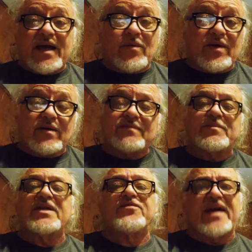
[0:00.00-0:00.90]
I will.
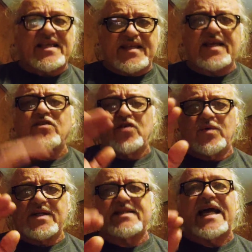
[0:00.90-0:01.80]
But if I did do
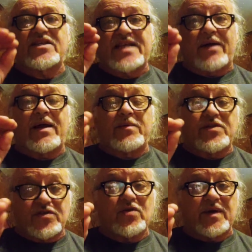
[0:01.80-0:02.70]
it, that's how I
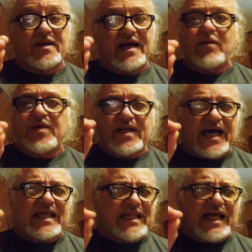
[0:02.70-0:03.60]
would do it. I would
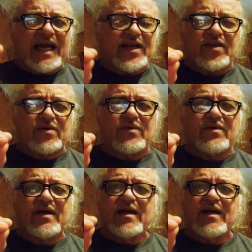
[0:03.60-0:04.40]
not lie to you.